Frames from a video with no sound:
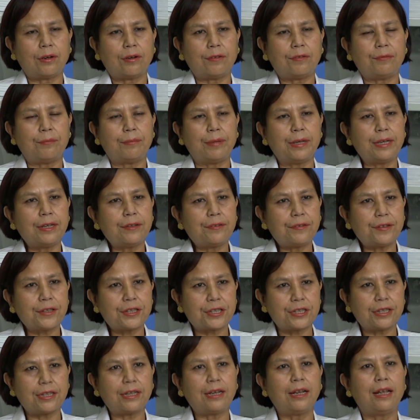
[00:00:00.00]
of
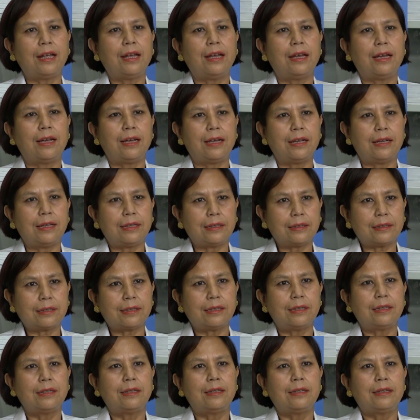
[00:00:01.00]
beneficial
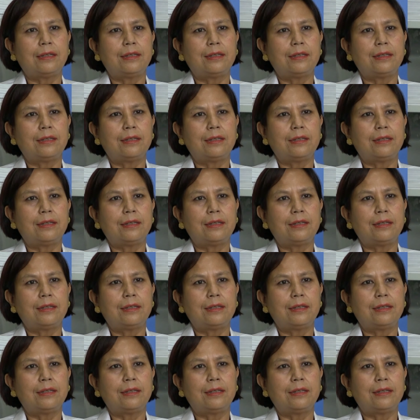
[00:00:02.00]
health